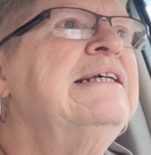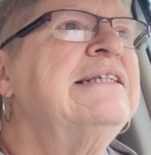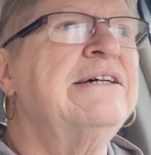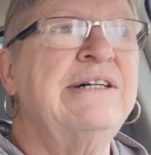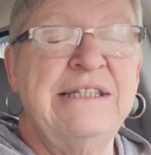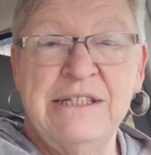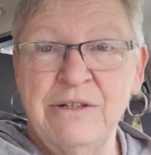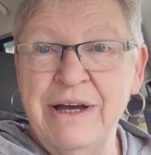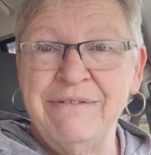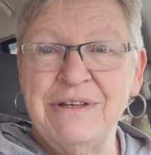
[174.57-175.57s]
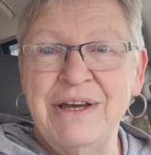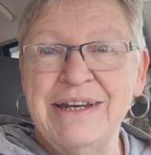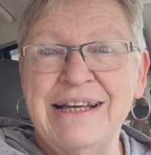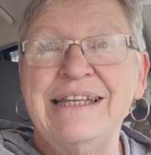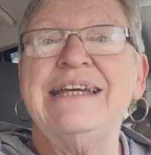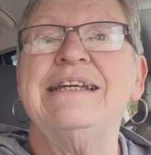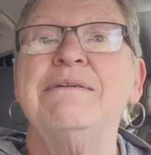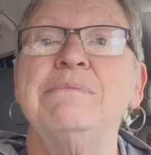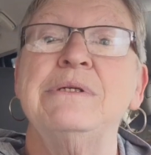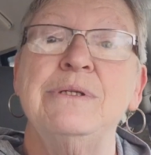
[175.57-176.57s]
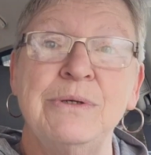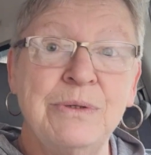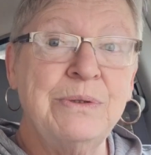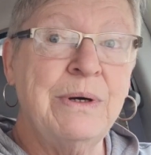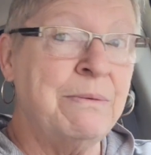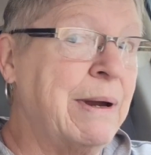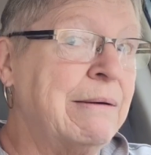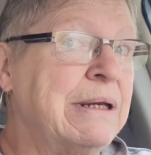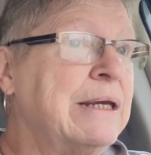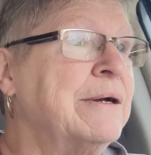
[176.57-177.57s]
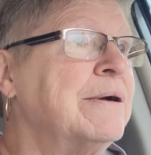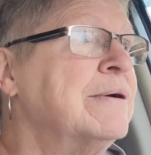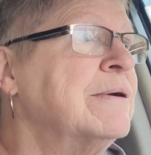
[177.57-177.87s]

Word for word: So I still have a lot of cleanup to do around here.